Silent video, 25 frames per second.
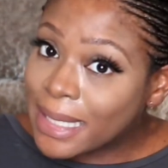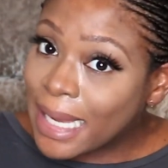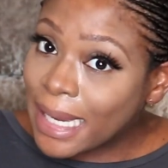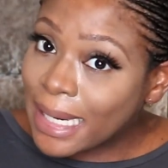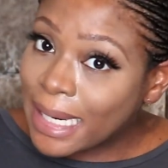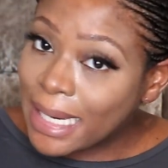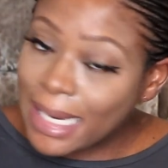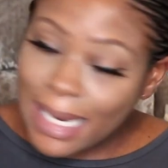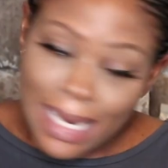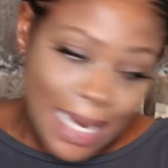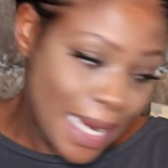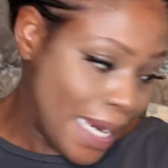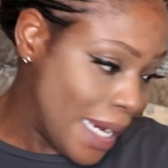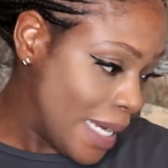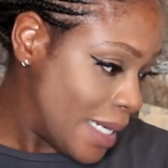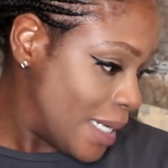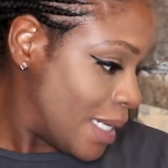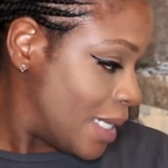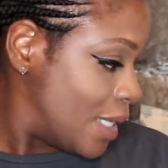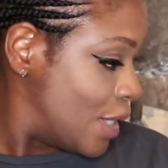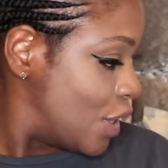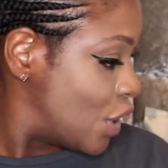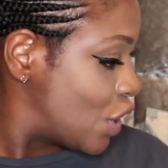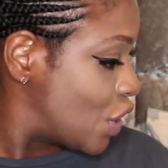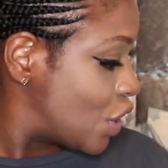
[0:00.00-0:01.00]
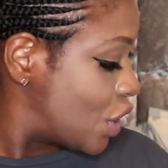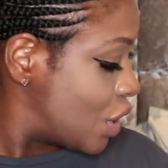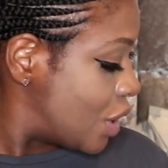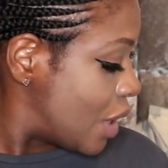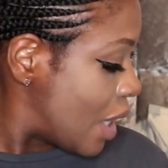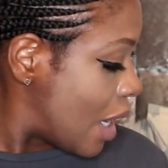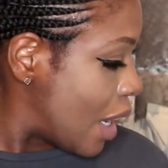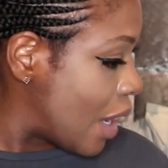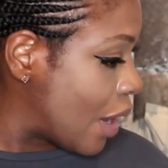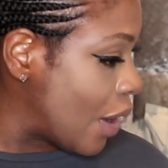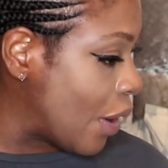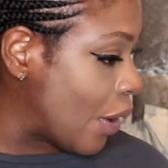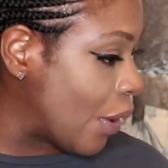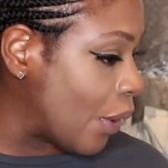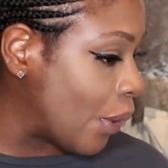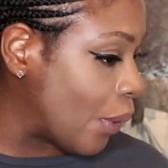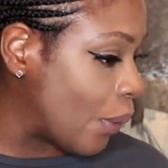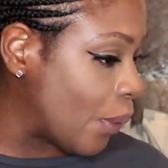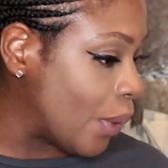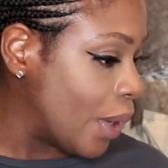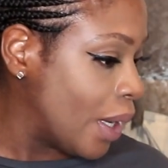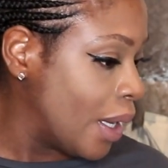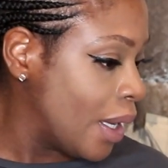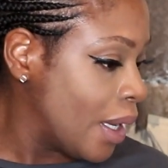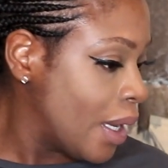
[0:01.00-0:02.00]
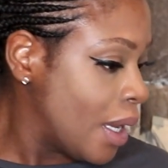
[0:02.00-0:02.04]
gonna need. So